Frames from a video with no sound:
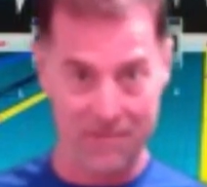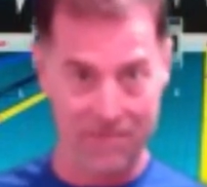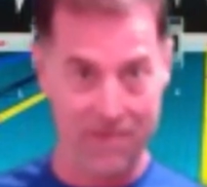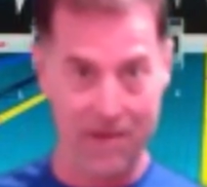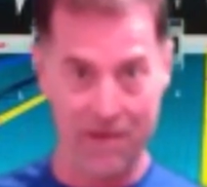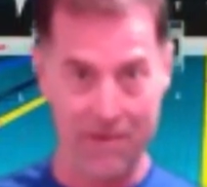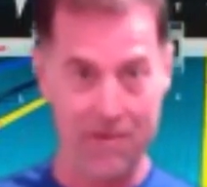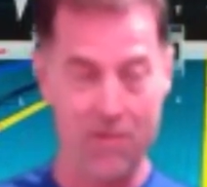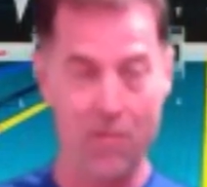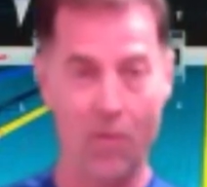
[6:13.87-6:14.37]
It's
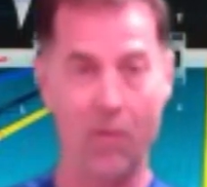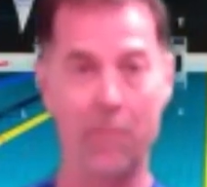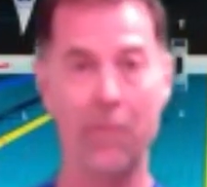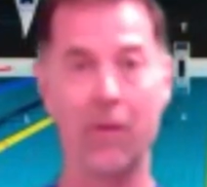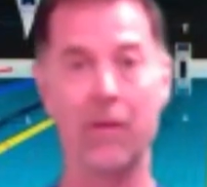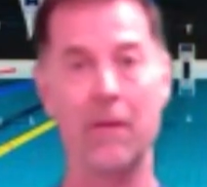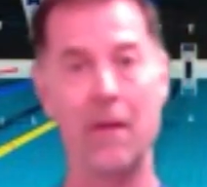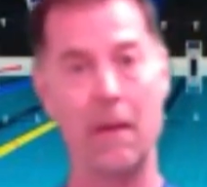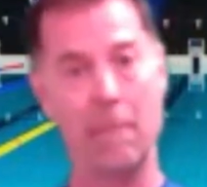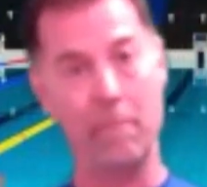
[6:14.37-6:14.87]
very
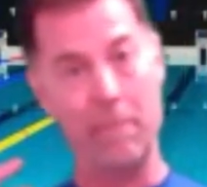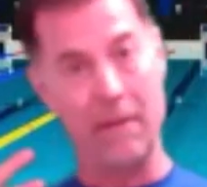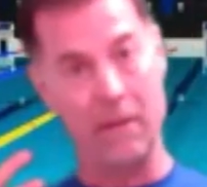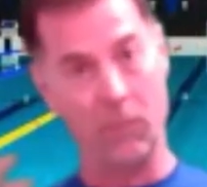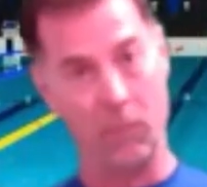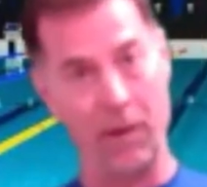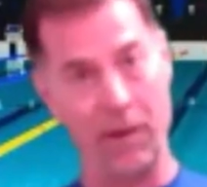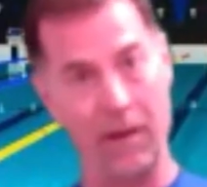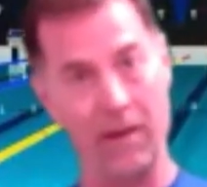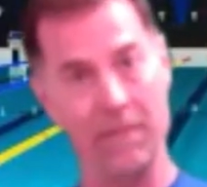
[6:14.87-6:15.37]
normal. Be
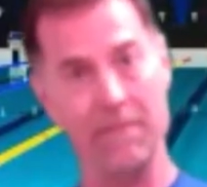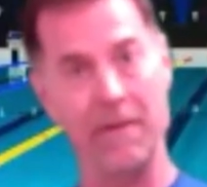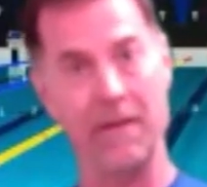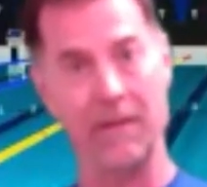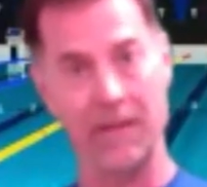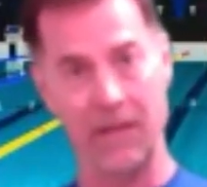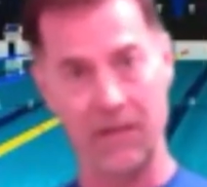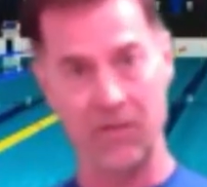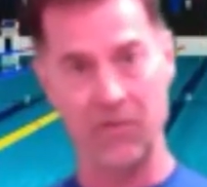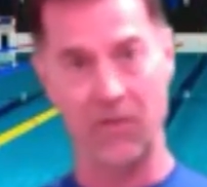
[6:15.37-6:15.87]
aware of
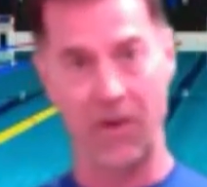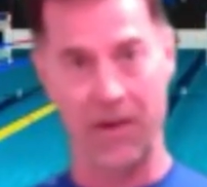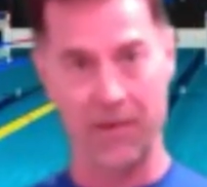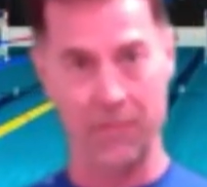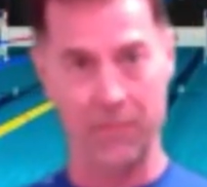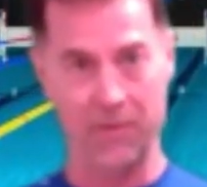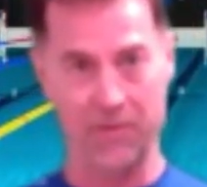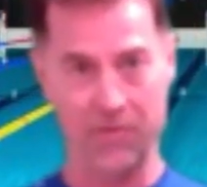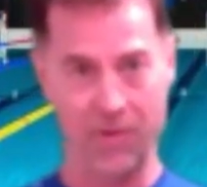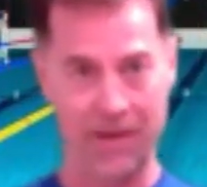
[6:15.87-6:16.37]
it and try
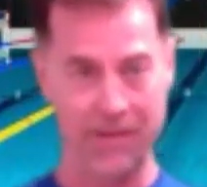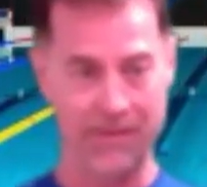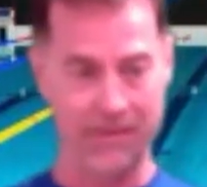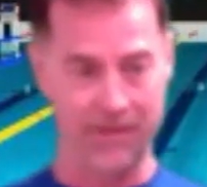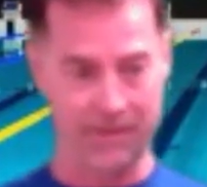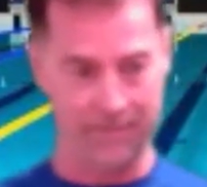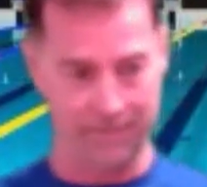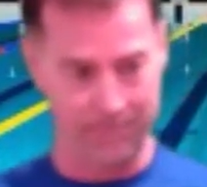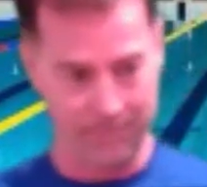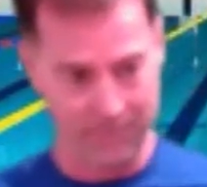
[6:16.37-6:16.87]
to address
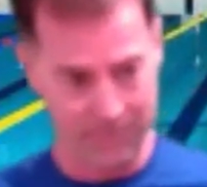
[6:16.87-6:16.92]
it.